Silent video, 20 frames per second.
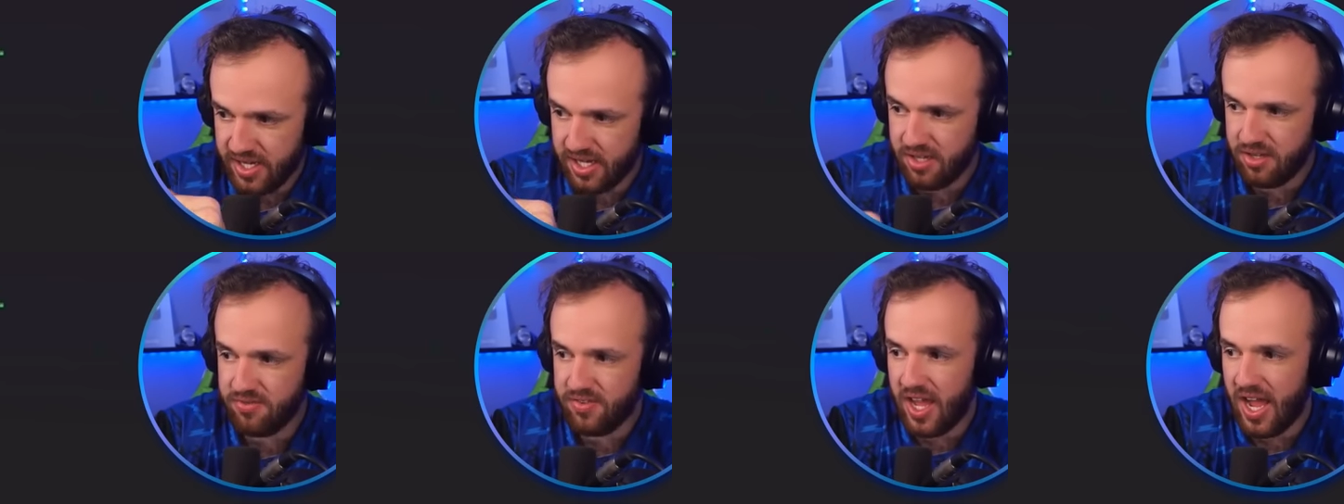
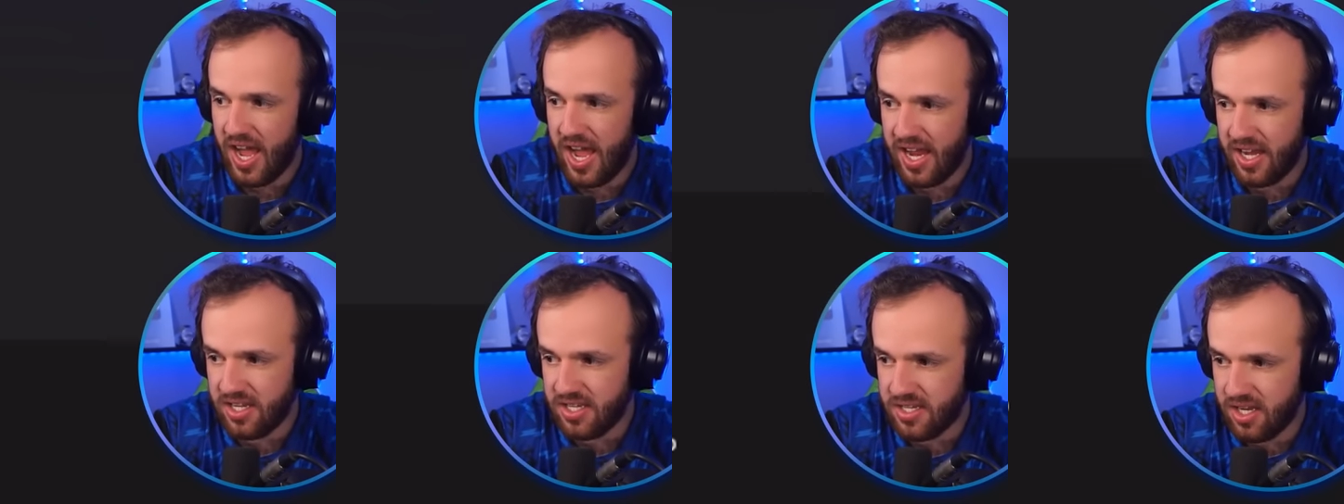And you've
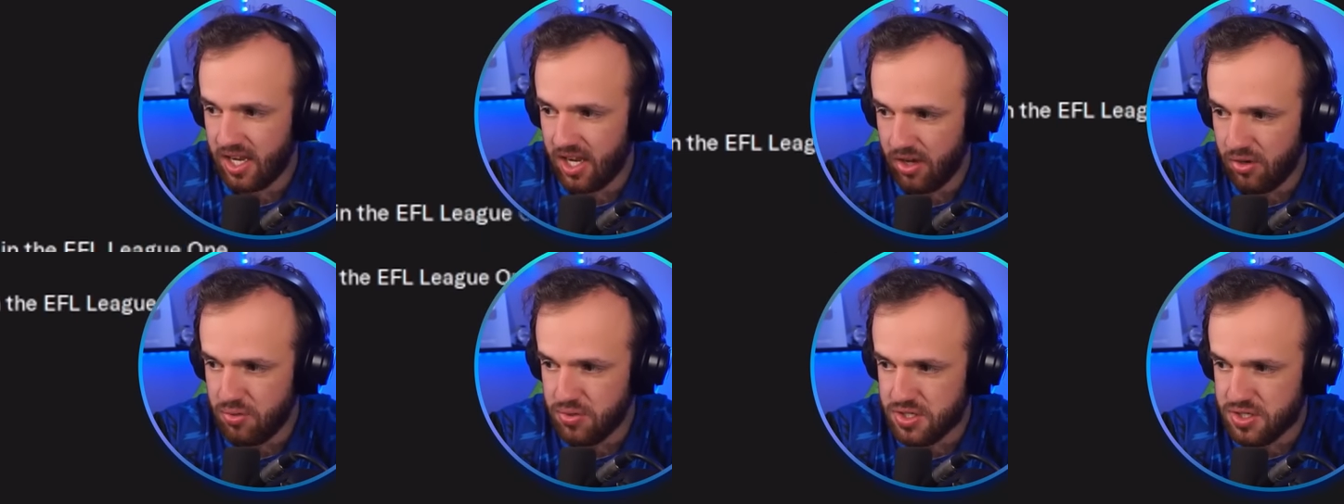got
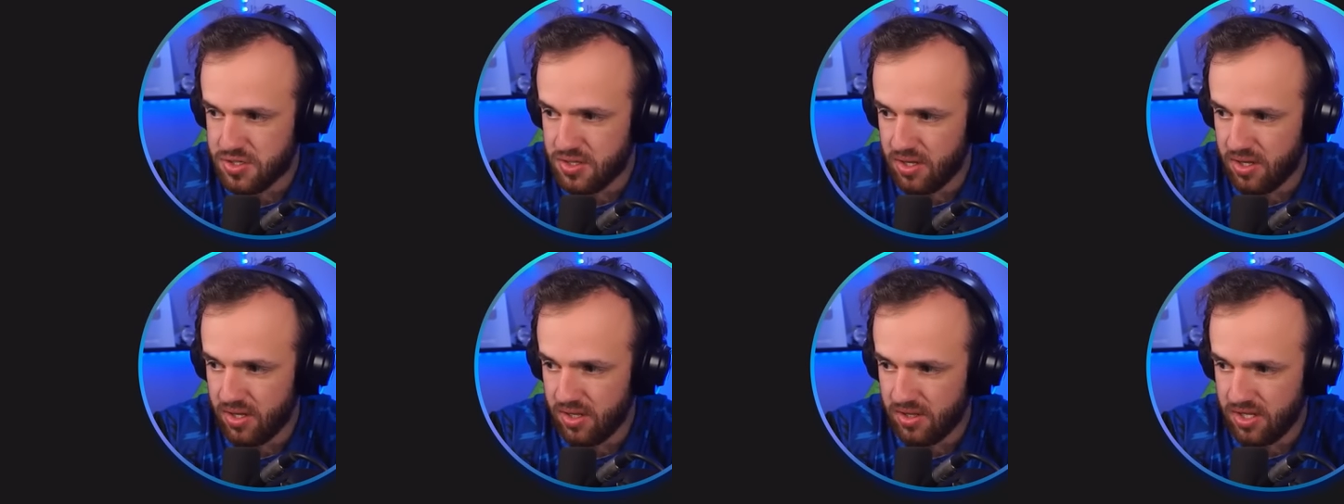
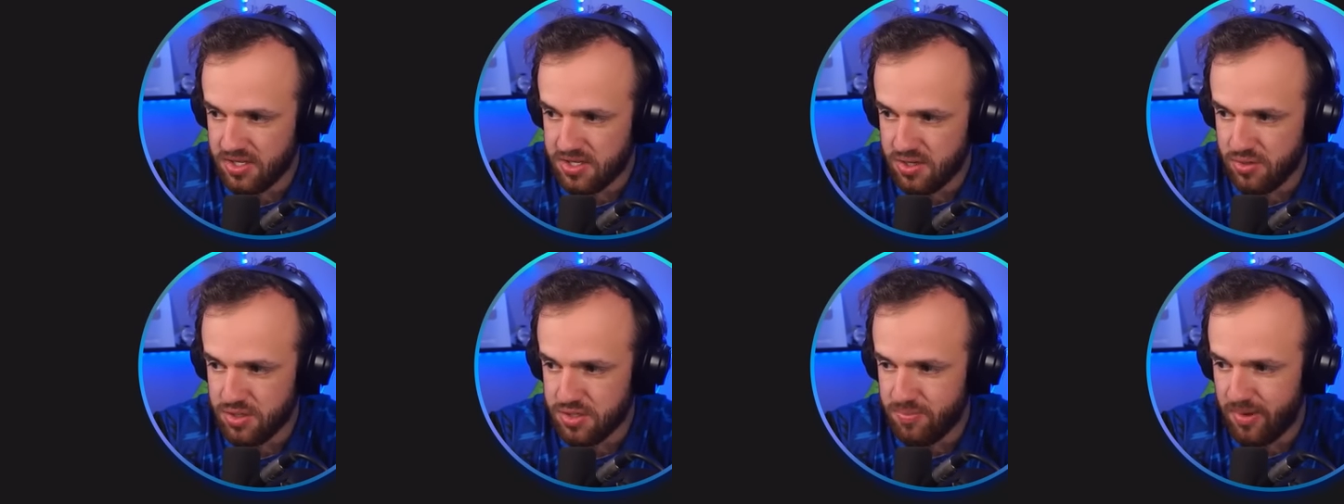
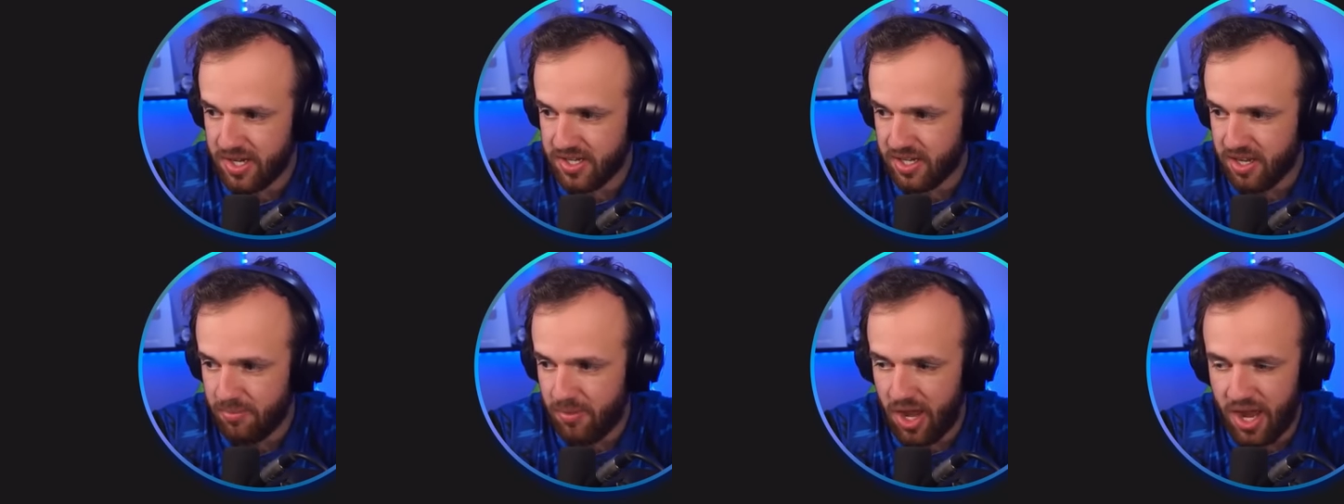this Usman
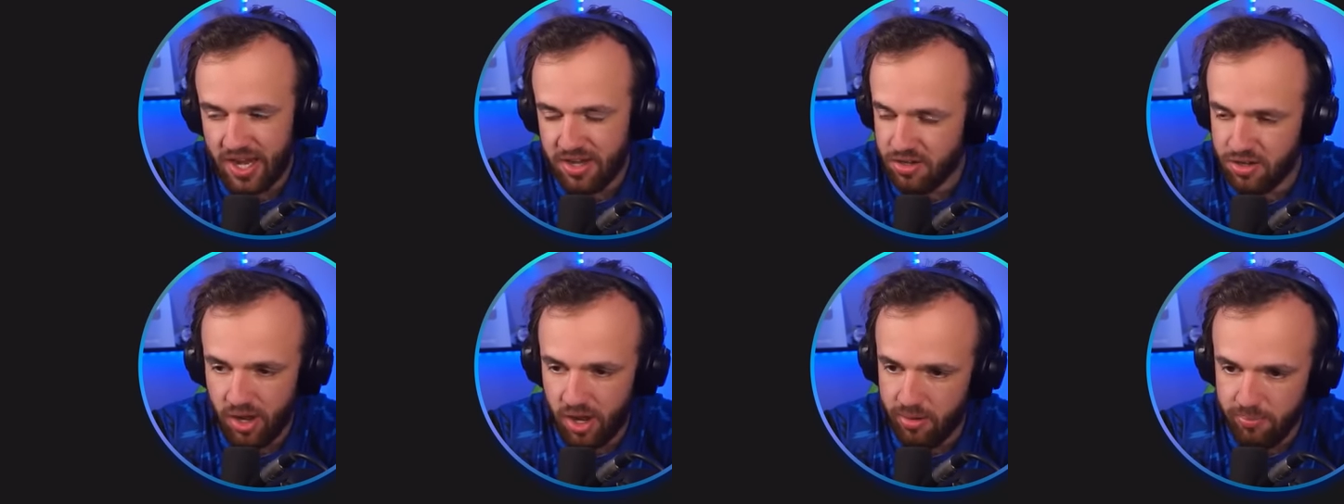Kamara. I
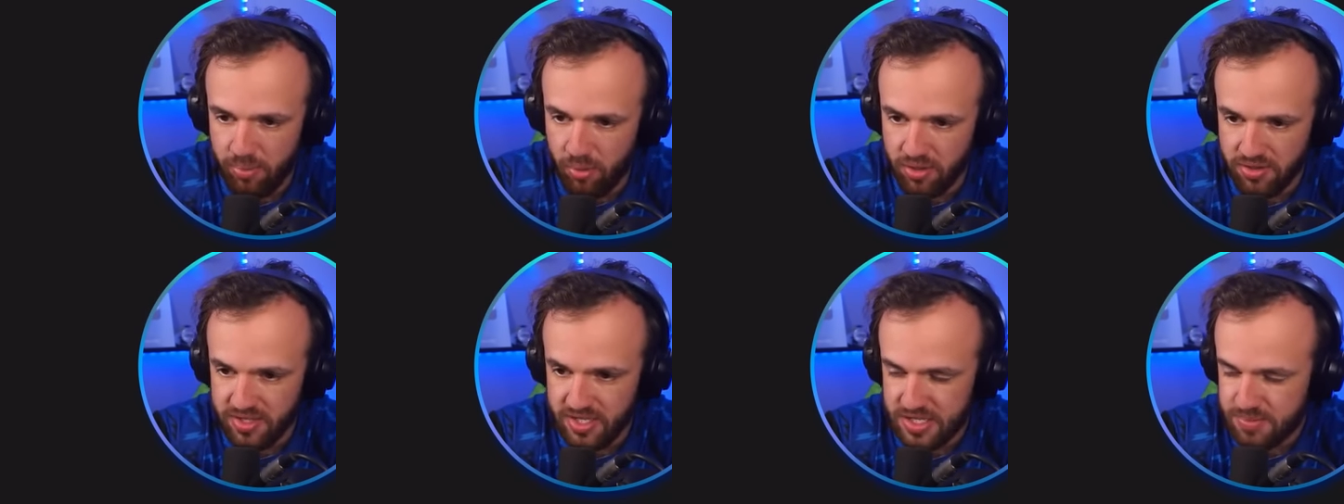don't know how
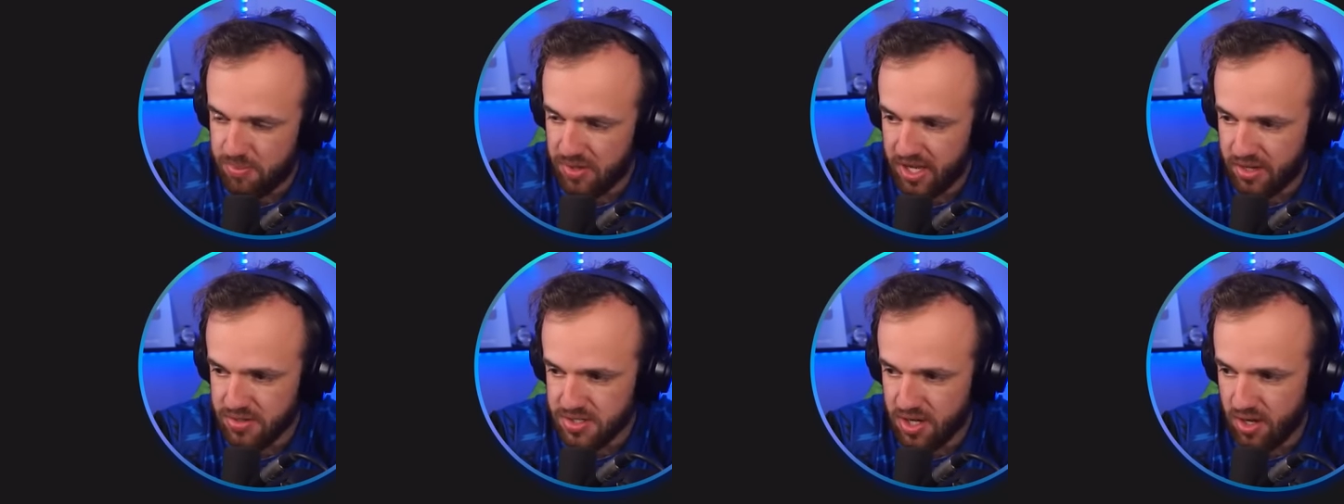important these
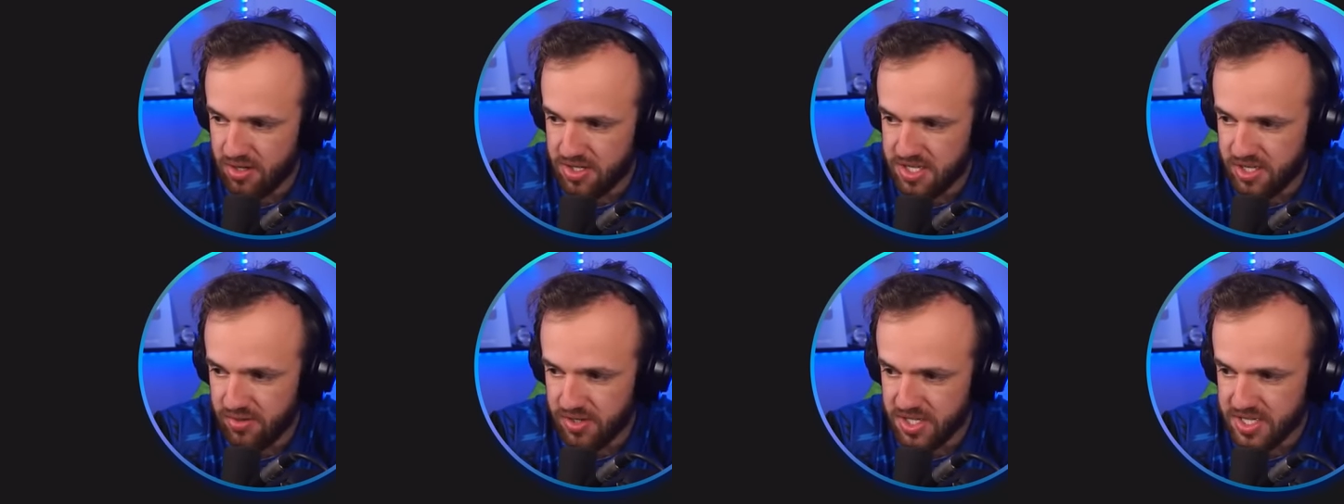players are
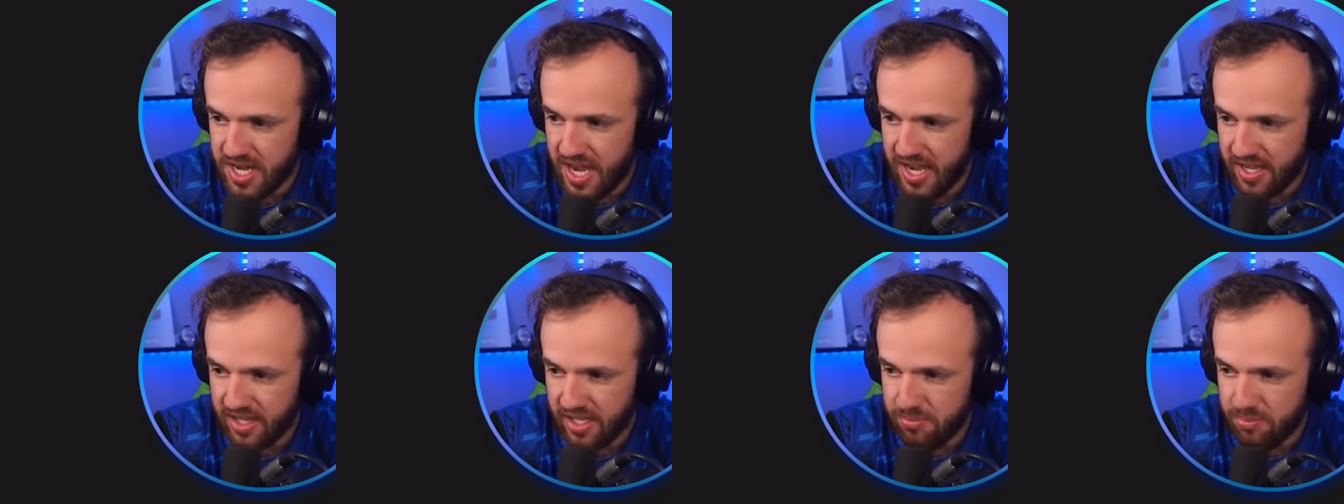to you
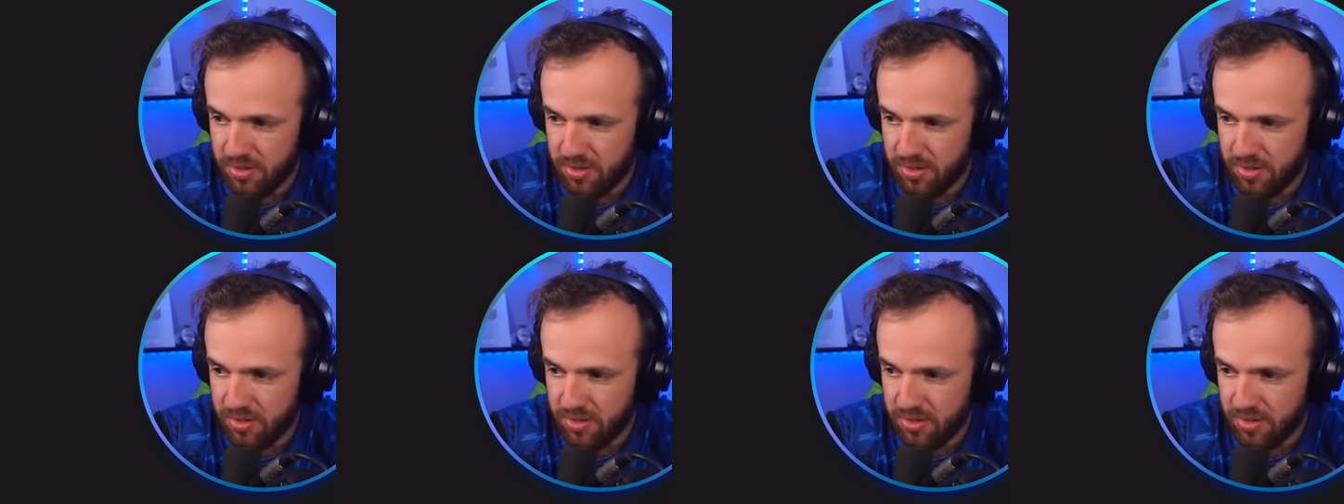exactly,